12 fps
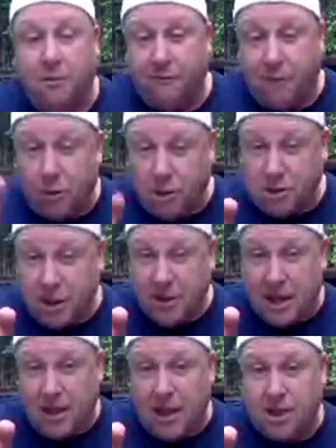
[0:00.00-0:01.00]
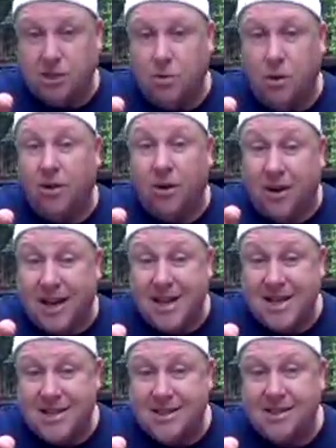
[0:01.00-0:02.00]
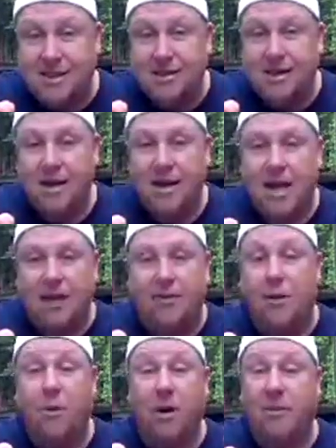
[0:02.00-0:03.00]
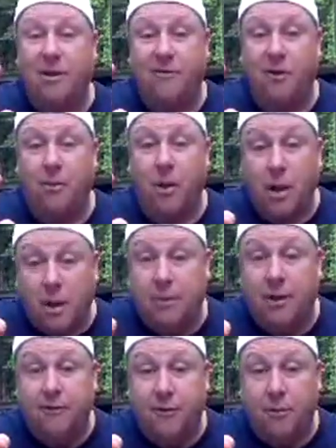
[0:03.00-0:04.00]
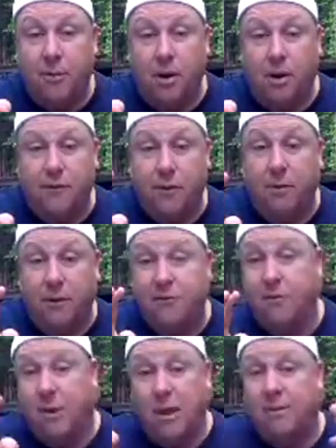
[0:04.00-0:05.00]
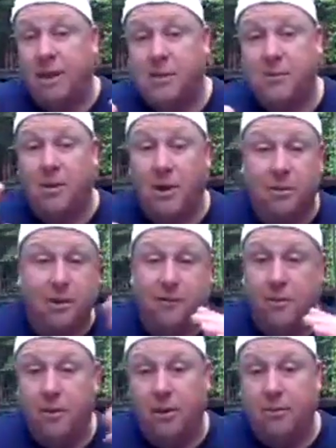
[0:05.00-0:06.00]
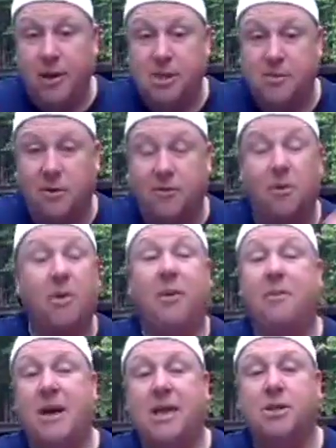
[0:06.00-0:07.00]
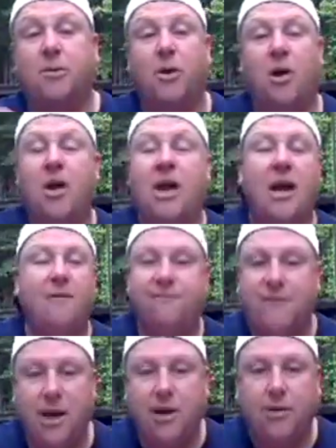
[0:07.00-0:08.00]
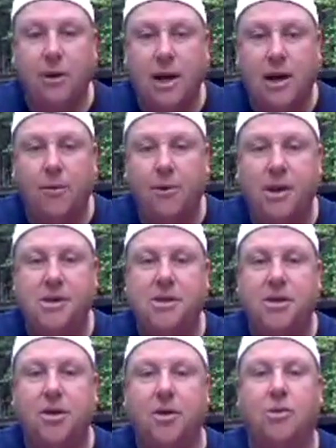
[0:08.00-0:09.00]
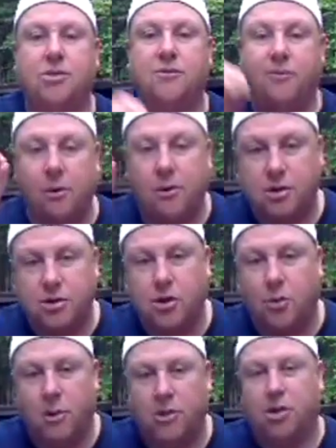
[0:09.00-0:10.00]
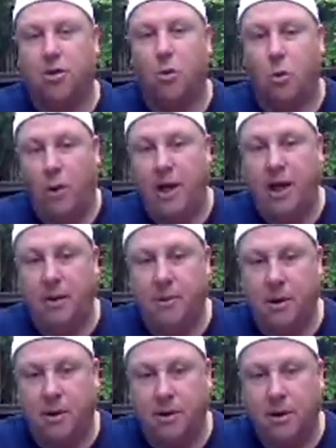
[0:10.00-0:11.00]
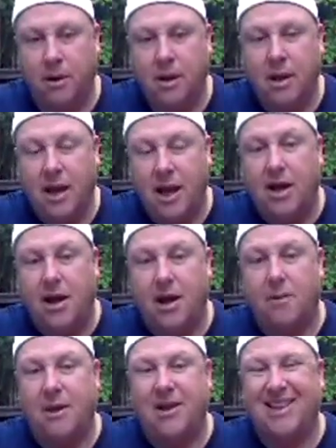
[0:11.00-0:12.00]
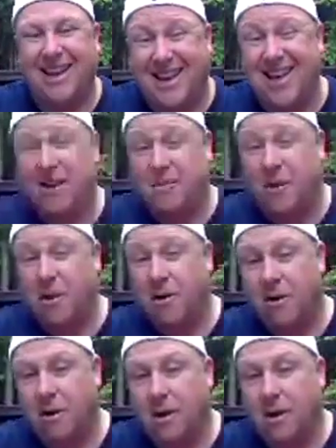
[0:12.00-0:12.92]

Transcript: Focus on that last word. They're kids. If they want to play football, let them play football. If they want to play football and baseball, let them play football and baseball. If they want to play basketball, and figure it out. We as adults focus so much on the winning part and not about the kid part